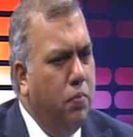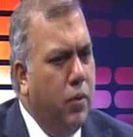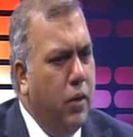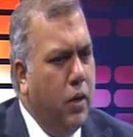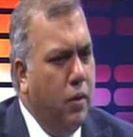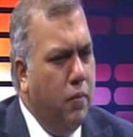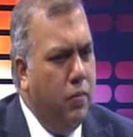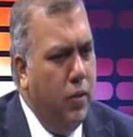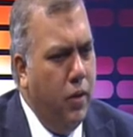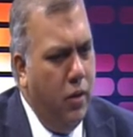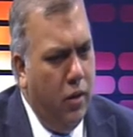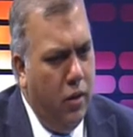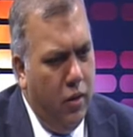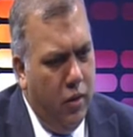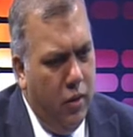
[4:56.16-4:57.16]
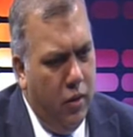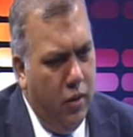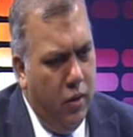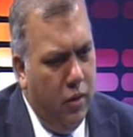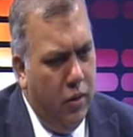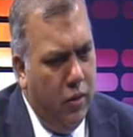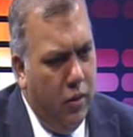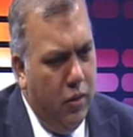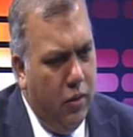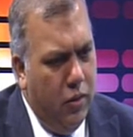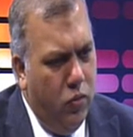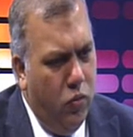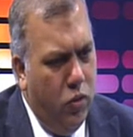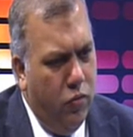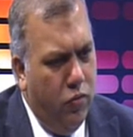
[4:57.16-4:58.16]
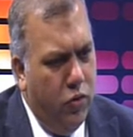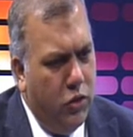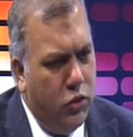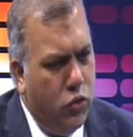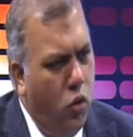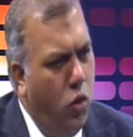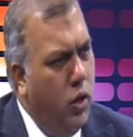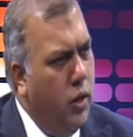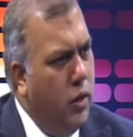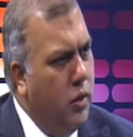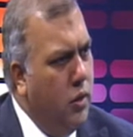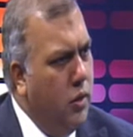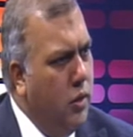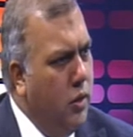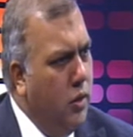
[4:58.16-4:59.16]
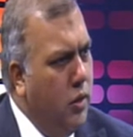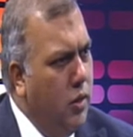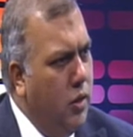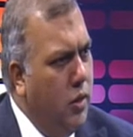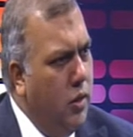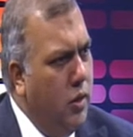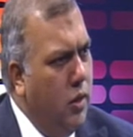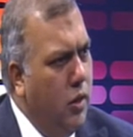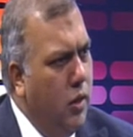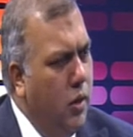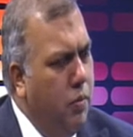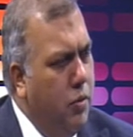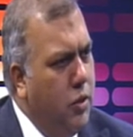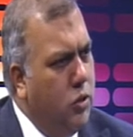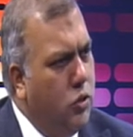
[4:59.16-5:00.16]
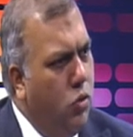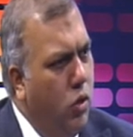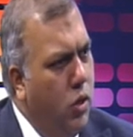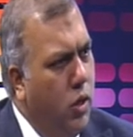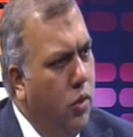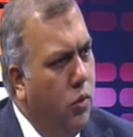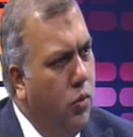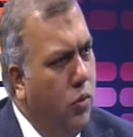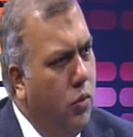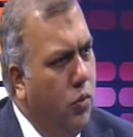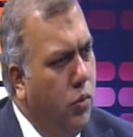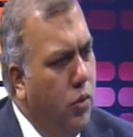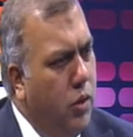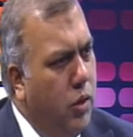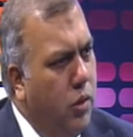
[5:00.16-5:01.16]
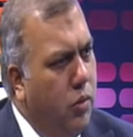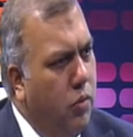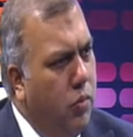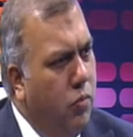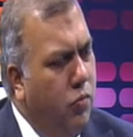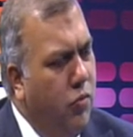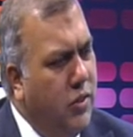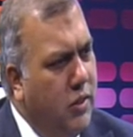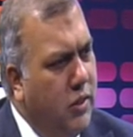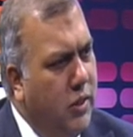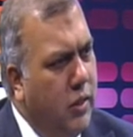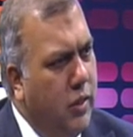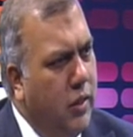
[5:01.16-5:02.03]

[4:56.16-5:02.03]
pick up the one of the scholar, yeah a uh, British scholar who visited